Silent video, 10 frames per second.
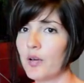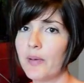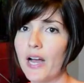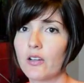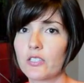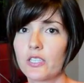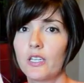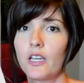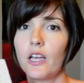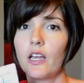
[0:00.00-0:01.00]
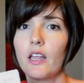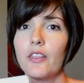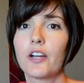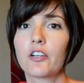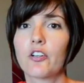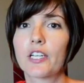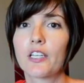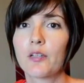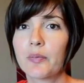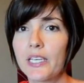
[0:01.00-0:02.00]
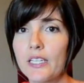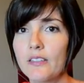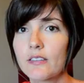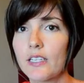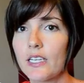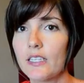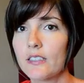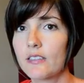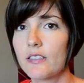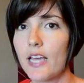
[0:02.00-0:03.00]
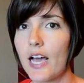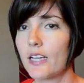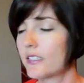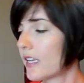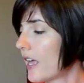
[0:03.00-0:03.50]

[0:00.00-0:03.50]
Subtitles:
about their curriculum kits is that